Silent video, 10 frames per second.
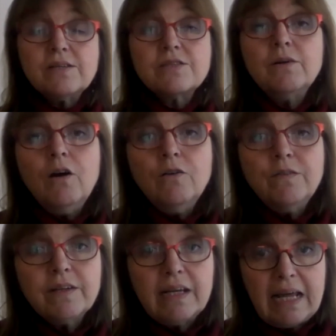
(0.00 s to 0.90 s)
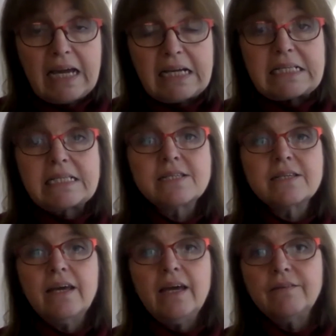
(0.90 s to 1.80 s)
So over the last
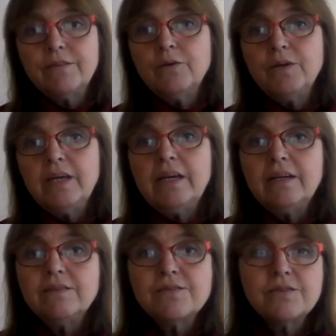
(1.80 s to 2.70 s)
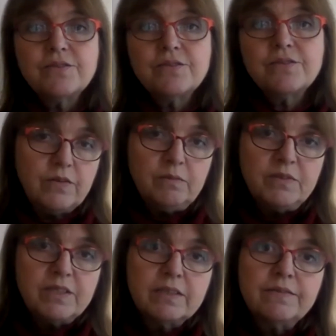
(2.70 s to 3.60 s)
few years, just from
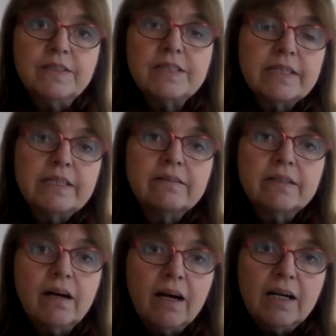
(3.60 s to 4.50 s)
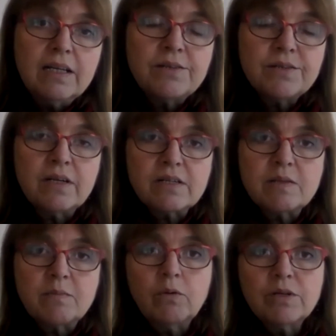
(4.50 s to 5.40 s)
Tear Fund here in Ireland and our
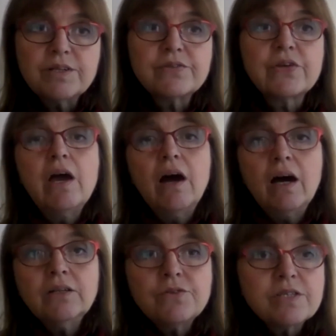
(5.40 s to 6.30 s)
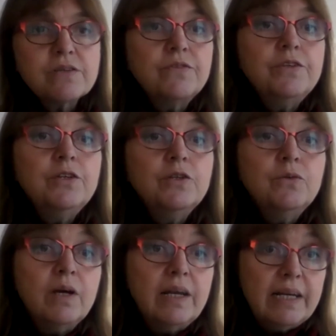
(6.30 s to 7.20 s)
supporters, hundreds of
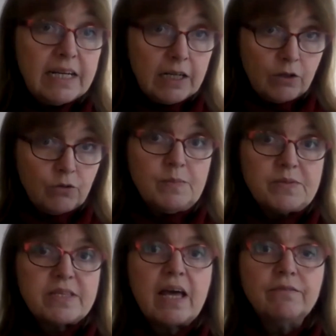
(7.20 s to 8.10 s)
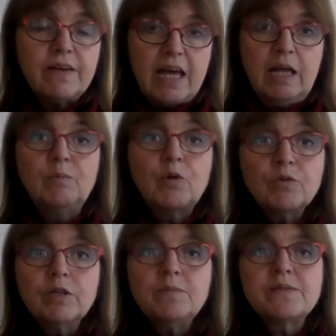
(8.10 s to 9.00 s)
new little groups, self-help
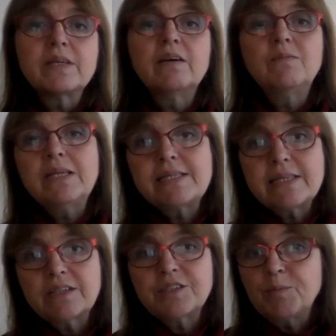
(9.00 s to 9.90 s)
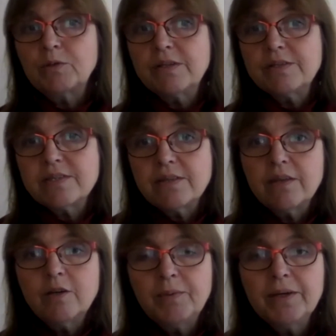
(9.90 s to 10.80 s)
groups, have been set up across
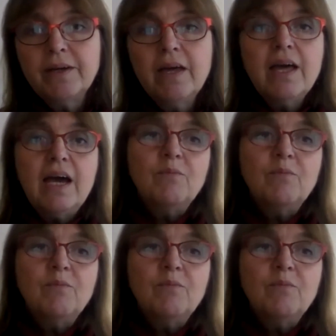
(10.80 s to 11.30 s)
Ethiopia. And